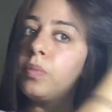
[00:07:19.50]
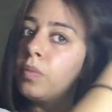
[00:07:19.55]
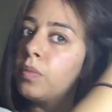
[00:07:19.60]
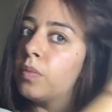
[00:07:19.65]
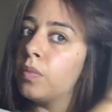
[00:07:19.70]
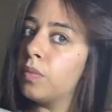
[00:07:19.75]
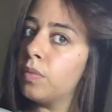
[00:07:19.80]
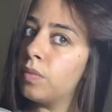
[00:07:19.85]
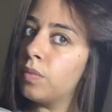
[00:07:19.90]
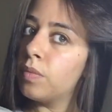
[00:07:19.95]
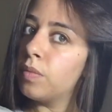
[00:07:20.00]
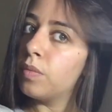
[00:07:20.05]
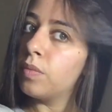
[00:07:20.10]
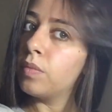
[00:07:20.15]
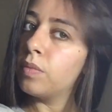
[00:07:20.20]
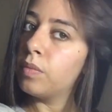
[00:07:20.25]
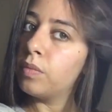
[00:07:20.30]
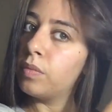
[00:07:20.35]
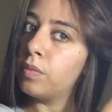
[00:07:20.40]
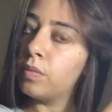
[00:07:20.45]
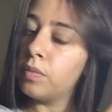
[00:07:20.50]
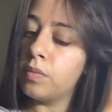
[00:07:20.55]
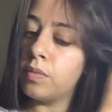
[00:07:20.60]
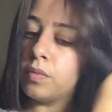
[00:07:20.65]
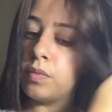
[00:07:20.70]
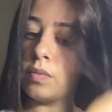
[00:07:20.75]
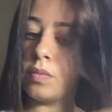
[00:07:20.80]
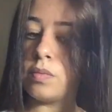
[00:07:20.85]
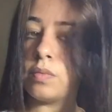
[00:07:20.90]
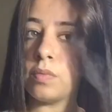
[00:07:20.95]

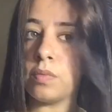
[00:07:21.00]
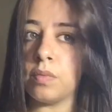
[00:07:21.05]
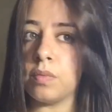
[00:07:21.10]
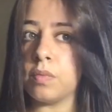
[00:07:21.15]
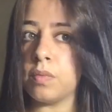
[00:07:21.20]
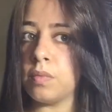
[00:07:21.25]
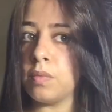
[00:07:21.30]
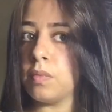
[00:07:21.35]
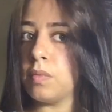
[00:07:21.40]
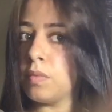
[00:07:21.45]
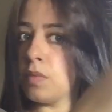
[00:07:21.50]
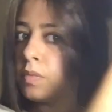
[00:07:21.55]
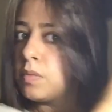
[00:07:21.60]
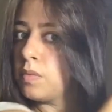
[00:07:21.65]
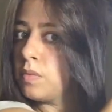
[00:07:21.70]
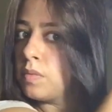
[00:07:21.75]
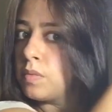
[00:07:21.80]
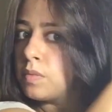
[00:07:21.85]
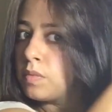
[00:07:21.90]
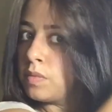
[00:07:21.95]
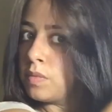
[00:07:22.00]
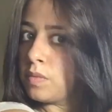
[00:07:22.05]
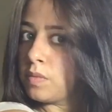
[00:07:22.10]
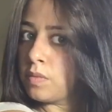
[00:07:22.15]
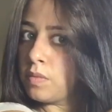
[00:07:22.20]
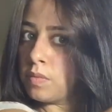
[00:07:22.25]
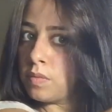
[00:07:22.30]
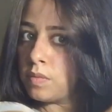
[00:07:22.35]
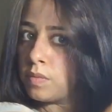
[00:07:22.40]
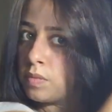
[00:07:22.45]

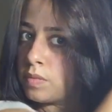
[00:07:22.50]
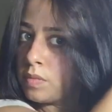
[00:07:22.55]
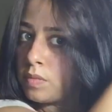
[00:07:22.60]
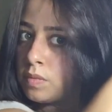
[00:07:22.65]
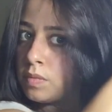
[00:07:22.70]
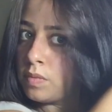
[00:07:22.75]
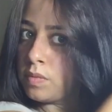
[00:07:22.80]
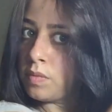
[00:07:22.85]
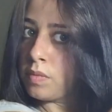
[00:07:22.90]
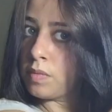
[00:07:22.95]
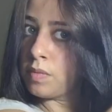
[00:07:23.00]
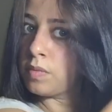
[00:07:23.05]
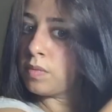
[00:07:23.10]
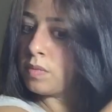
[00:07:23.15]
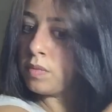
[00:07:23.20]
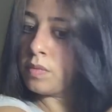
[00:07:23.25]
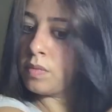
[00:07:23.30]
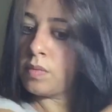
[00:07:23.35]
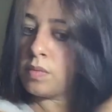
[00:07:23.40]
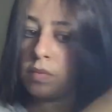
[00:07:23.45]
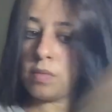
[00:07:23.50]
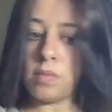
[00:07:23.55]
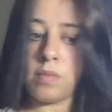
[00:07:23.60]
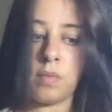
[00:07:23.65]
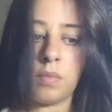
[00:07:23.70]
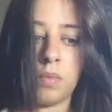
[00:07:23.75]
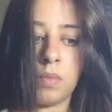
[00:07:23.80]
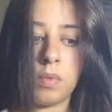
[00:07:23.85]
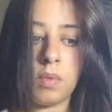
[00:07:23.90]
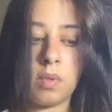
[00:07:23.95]

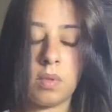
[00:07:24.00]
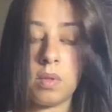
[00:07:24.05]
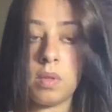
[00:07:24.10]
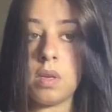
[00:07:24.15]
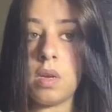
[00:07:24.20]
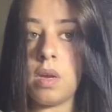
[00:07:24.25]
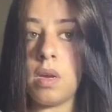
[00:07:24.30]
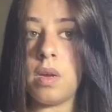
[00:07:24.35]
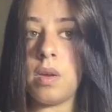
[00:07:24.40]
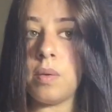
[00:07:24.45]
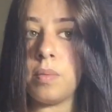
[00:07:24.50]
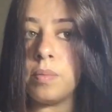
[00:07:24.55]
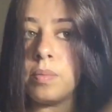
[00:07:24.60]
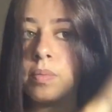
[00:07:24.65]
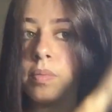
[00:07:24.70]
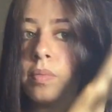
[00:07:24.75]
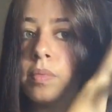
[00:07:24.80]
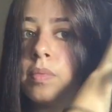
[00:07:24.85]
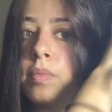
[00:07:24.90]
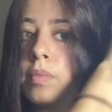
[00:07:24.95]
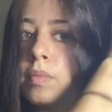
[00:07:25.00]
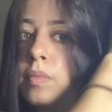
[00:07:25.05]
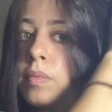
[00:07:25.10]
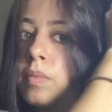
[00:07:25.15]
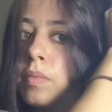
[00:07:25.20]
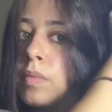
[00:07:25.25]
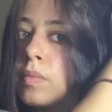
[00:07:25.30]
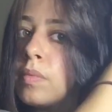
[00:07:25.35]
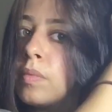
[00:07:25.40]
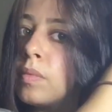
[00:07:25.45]

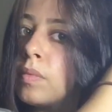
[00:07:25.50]
[no speech]